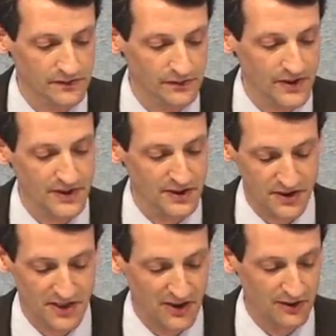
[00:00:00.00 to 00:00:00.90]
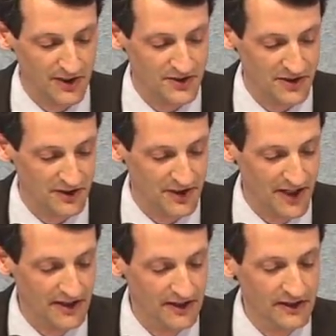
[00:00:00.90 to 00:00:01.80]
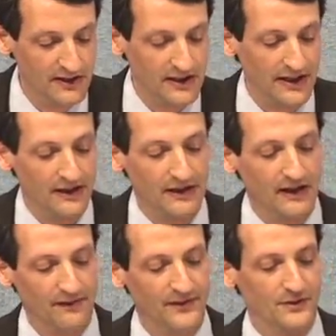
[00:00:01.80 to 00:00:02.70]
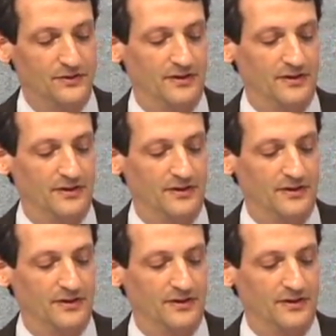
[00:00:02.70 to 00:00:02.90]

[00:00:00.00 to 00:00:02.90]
We did this calculation the other day. And of those,